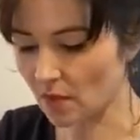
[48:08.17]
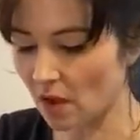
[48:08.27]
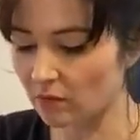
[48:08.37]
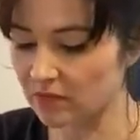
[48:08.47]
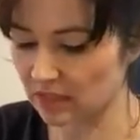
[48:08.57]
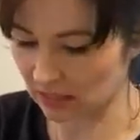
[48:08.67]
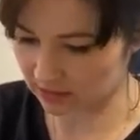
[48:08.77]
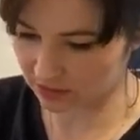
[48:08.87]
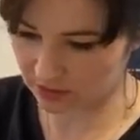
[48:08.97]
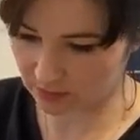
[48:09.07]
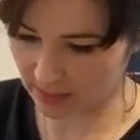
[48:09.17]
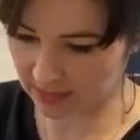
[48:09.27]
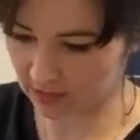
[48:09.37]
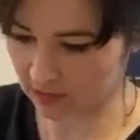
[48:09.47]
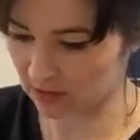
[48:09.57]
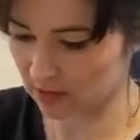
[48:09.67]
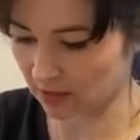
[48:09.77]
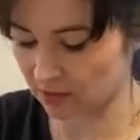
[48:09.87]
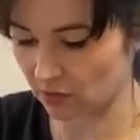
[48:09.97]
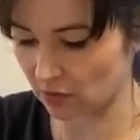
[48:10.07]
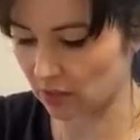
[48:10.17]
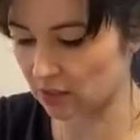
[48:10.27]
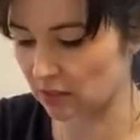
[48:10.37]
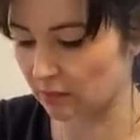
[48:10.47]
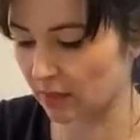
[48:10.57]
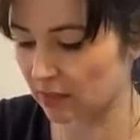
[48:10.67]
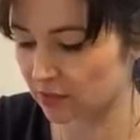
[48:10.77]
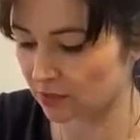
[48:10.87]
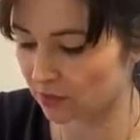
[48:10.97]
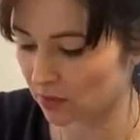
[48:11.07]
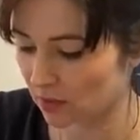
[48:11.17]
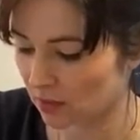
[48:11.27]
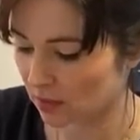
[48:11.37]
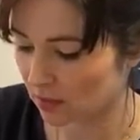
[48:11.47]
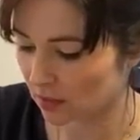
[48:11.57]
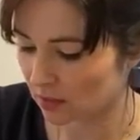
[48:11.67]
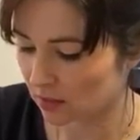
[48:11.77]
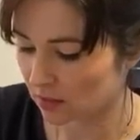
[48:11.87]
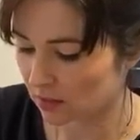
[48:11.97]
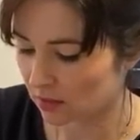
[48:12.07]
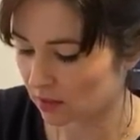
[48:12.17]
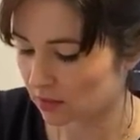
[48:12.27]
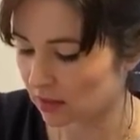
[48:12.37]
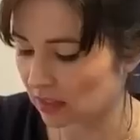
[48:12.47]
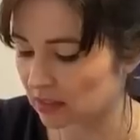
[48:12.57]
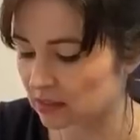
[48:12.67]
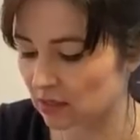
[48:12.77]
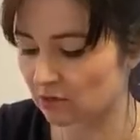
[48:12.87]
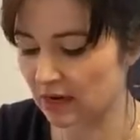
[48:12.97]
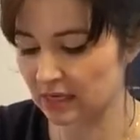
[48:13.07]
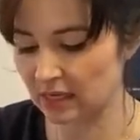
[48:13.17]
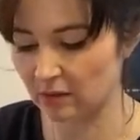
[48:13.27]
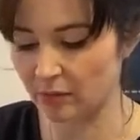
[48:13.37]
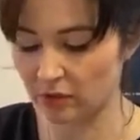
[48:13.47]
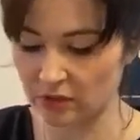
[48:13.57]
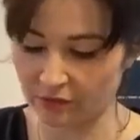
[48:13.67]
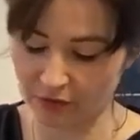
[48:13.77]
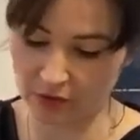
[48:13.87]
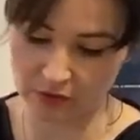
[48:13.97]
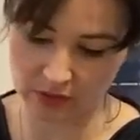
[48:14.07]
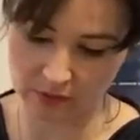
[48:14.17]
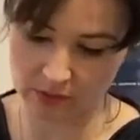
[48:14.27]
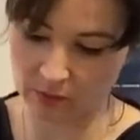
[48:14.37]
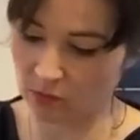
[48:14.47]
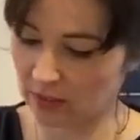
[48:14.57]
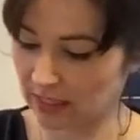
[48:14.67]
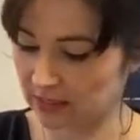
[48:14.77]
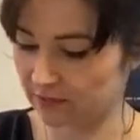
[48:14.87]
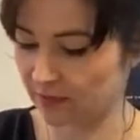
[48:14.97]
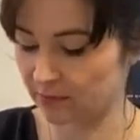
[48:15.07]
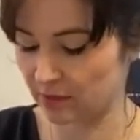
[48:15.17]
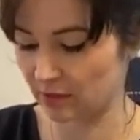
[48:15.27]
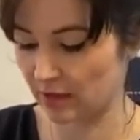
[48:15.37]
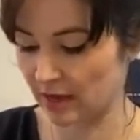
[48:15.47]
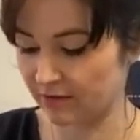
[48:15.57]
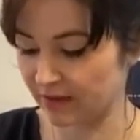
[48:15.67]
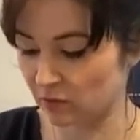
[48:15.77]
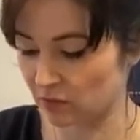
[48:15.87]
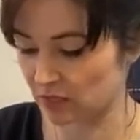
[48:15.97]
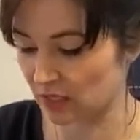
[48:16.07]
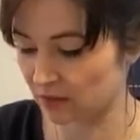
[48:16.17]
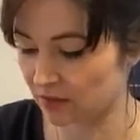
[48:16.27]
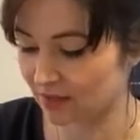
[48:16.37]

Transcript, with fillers: Obviously that does depend on the size that you're cutting, but I do think it's a great little project for using up smaller lengths of fabric that you have, and also